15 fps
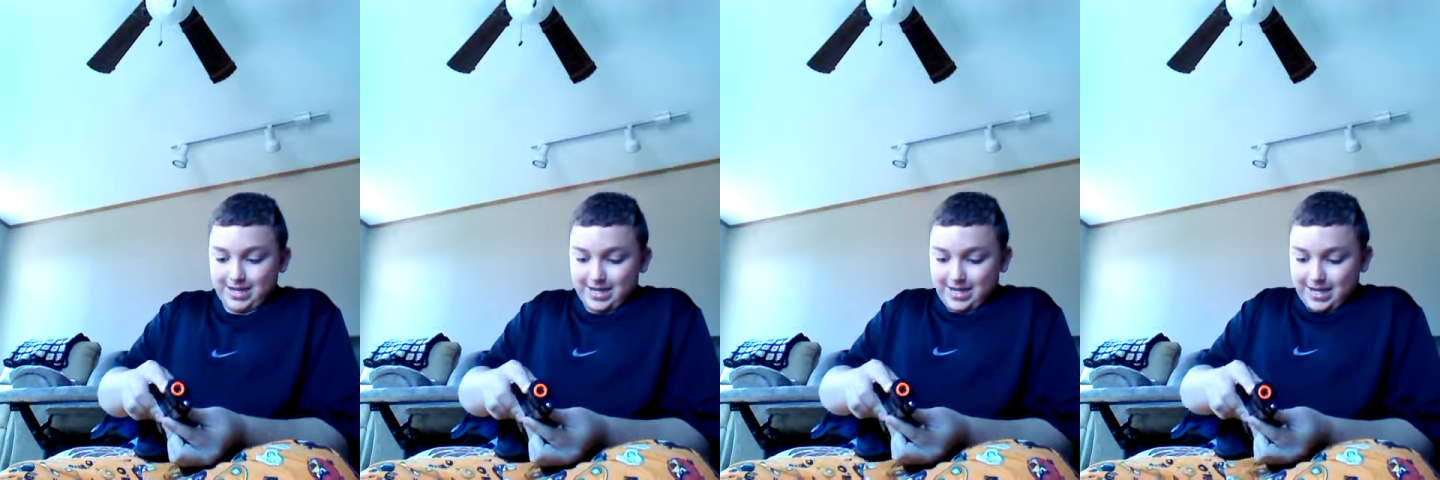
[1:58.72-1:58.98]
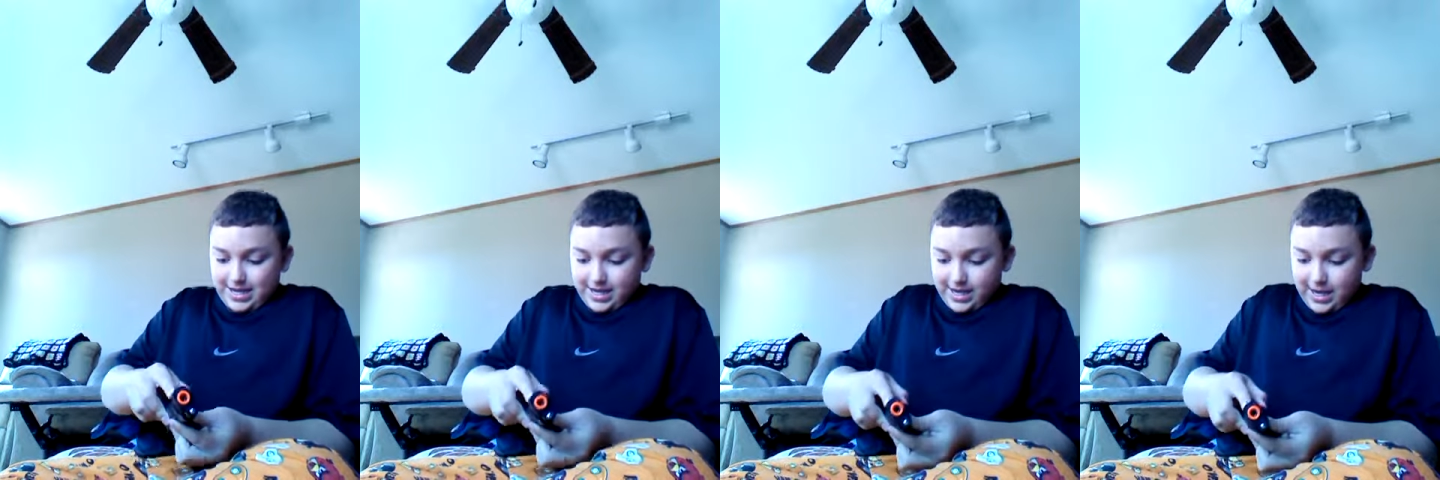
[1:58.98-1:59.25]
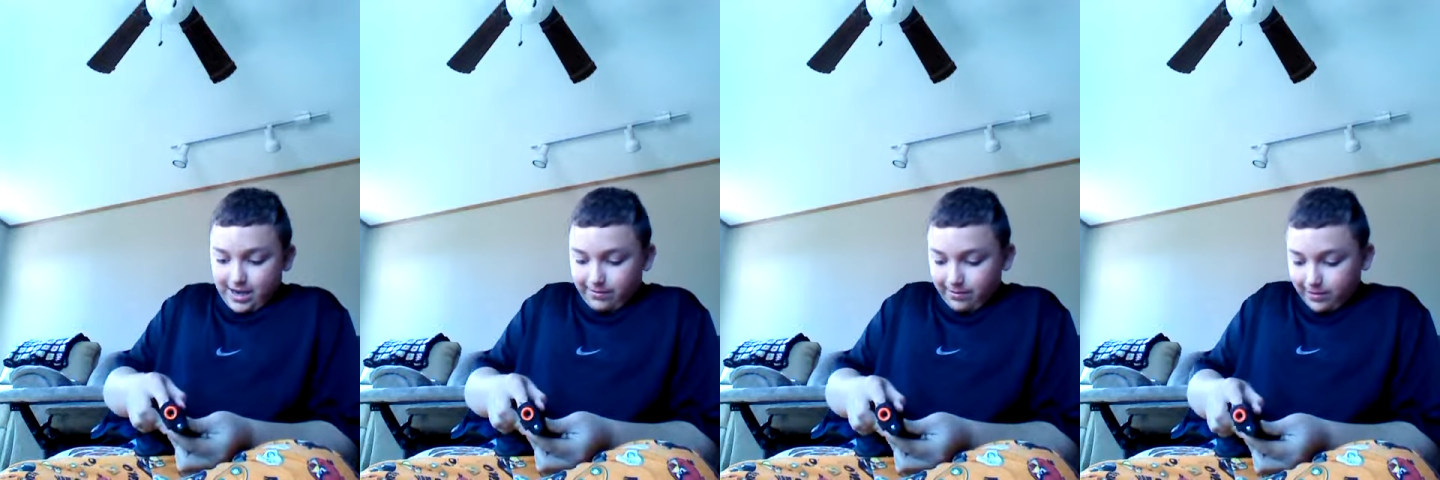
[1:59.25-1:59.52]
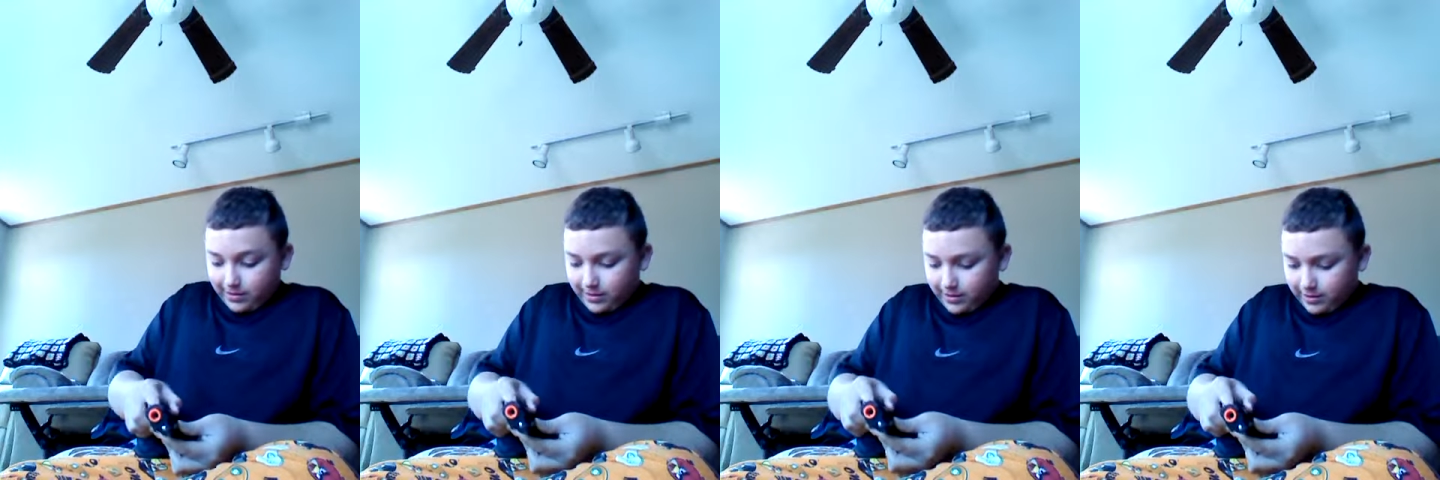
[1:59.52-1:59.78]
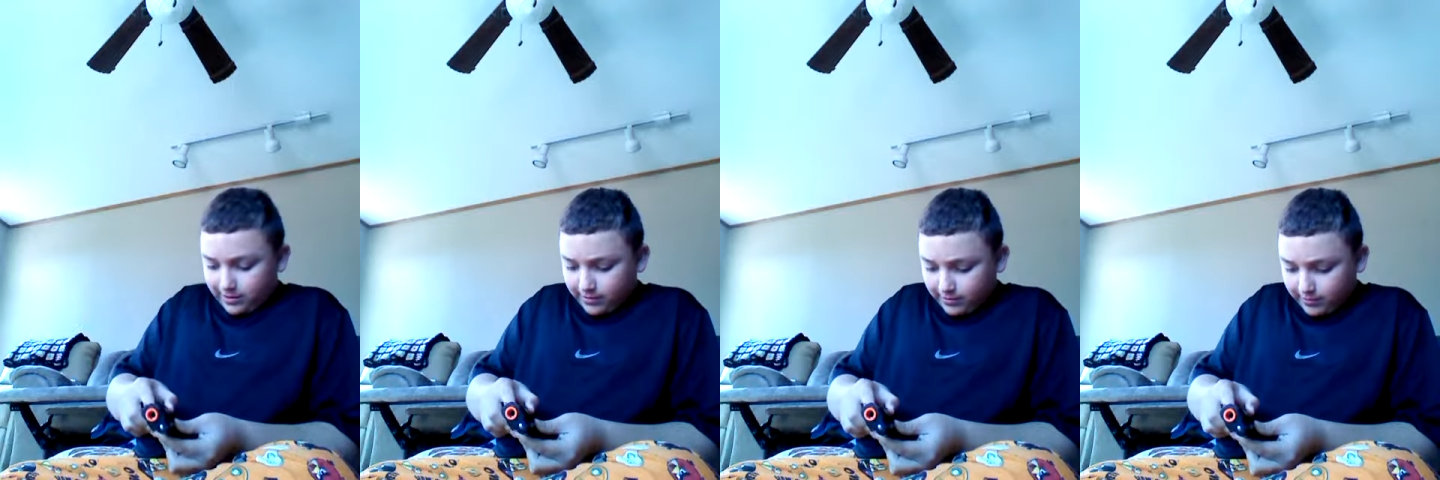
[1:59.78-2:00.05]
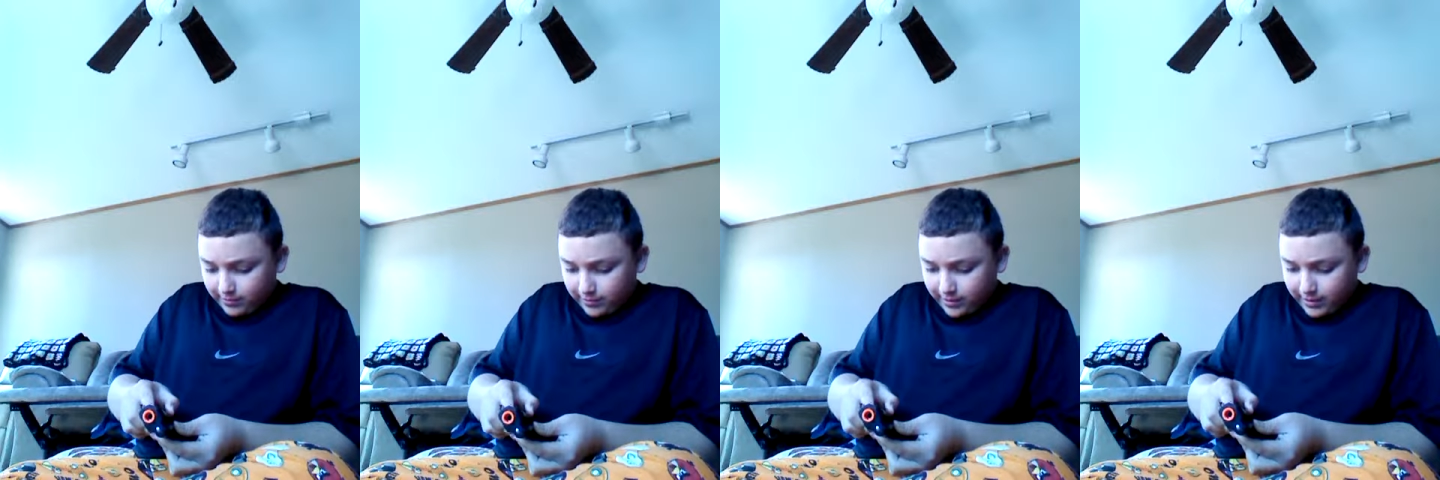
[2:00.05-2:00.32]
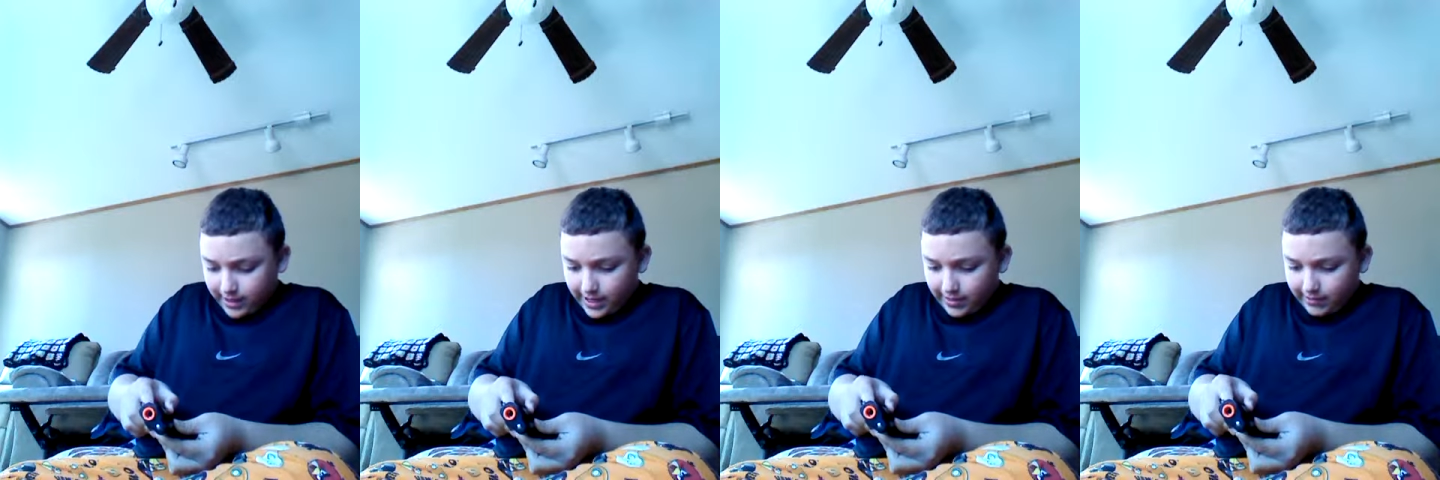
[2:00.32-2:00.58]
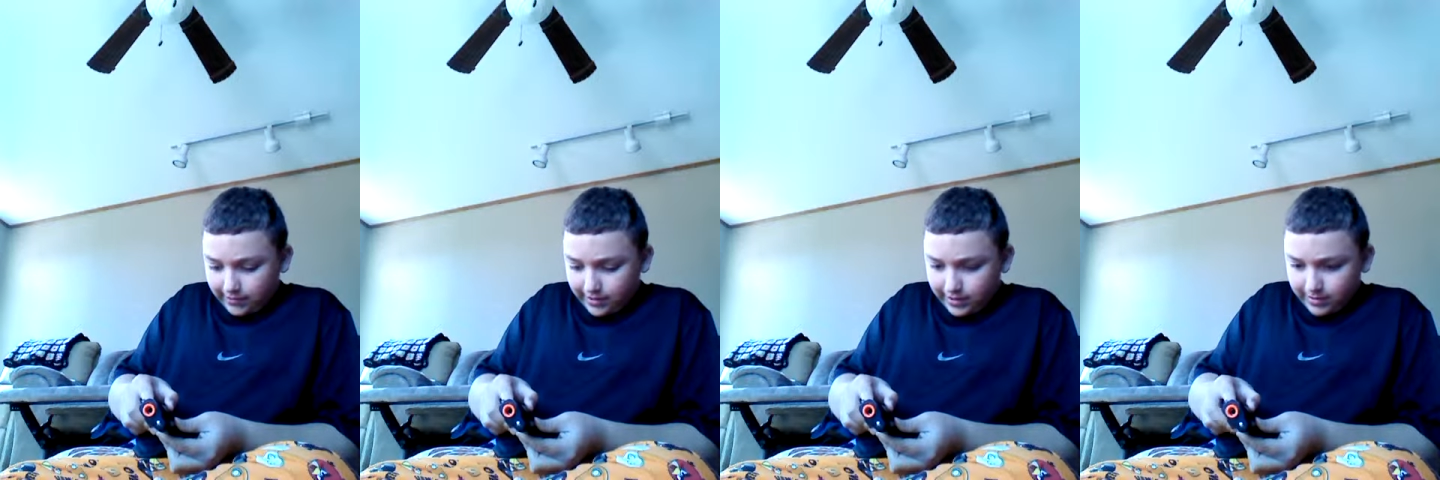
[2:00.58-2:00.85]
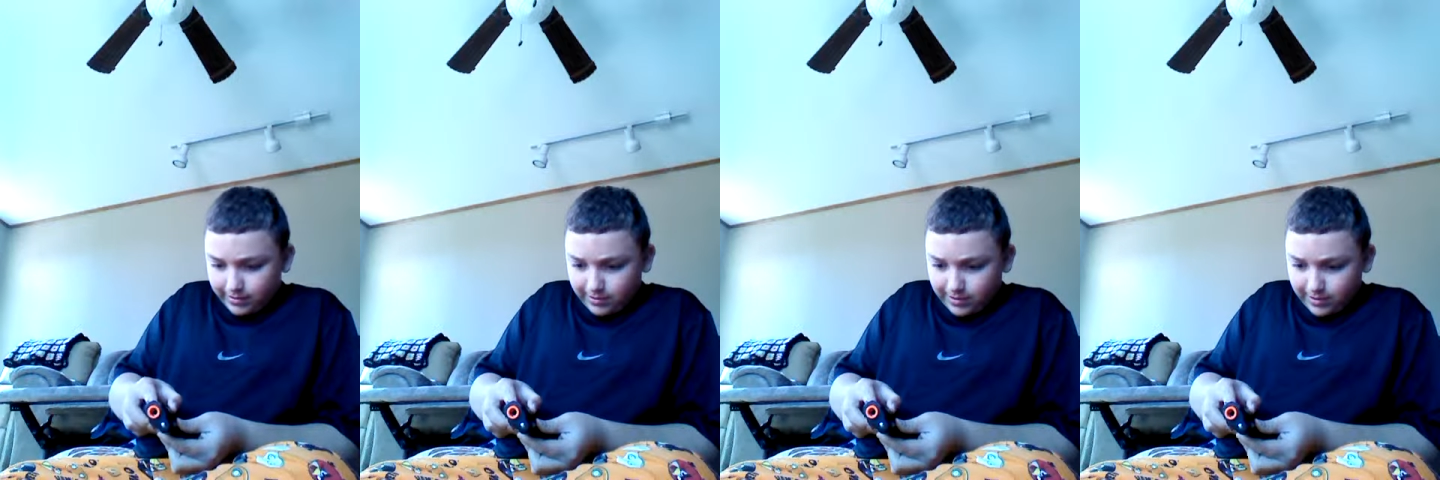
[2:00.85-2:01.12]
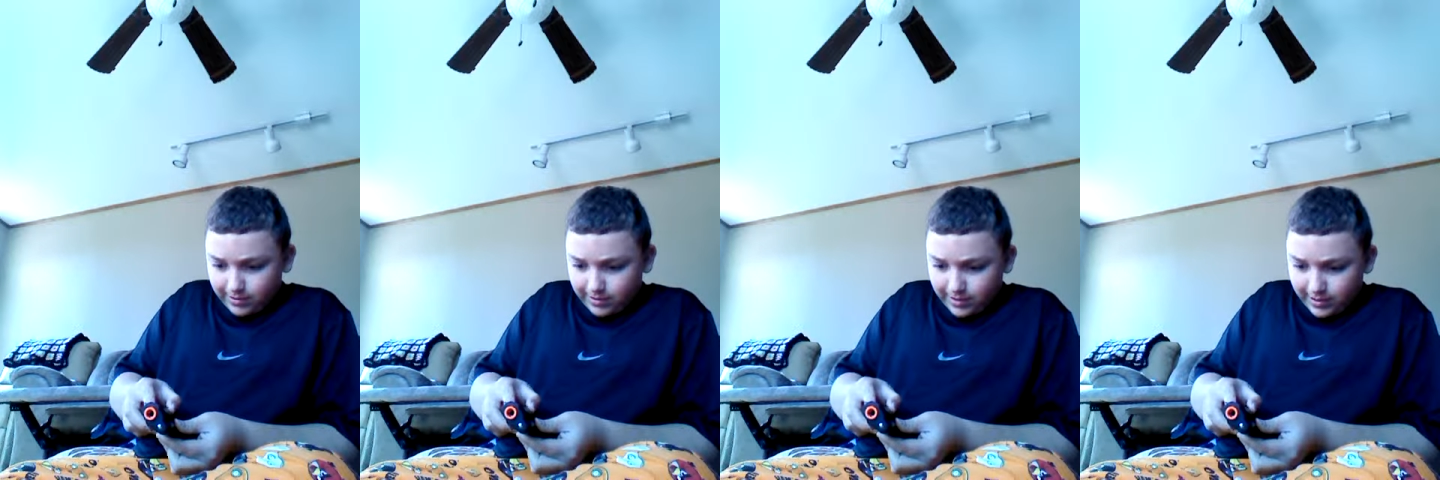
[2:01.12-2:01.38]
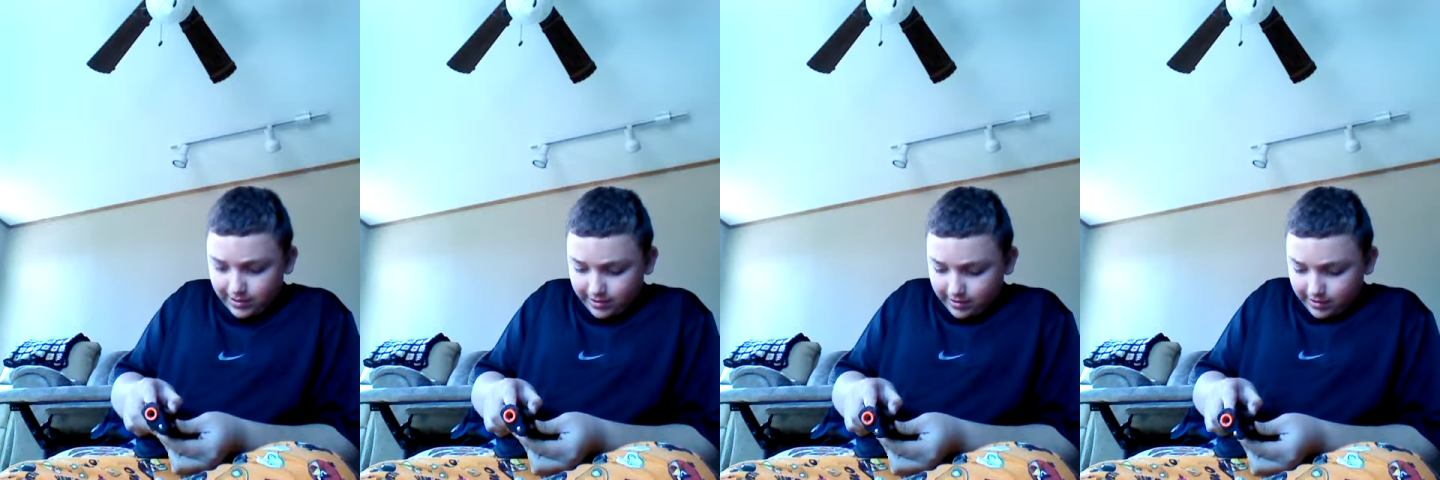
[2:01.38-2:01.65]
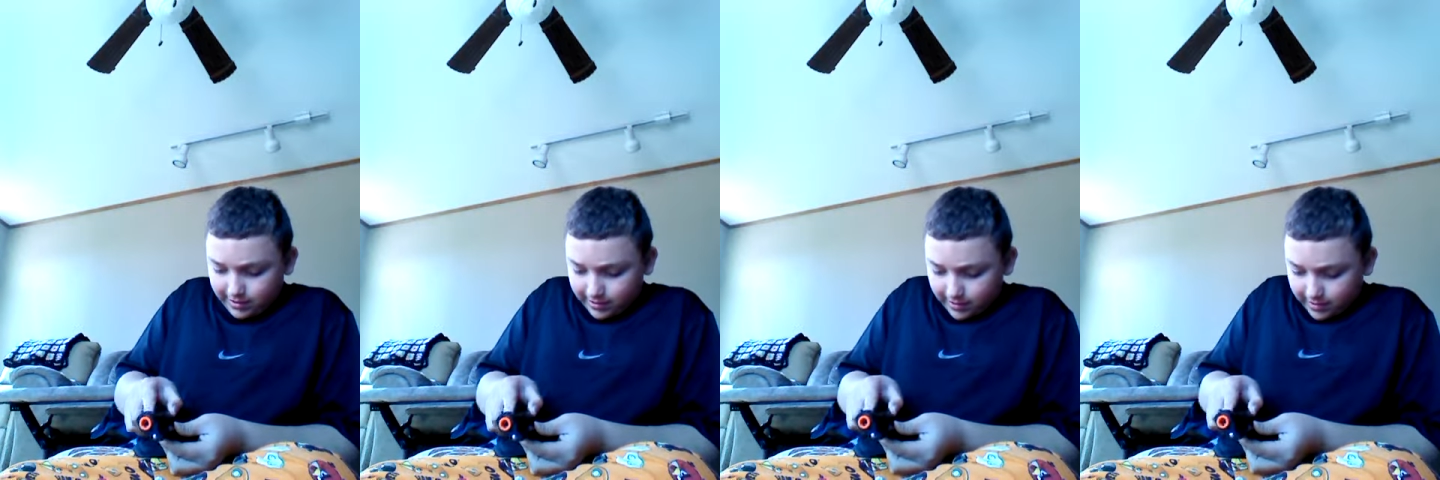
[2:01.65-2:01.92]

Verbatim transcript: snap it on. You can't really see it i right now.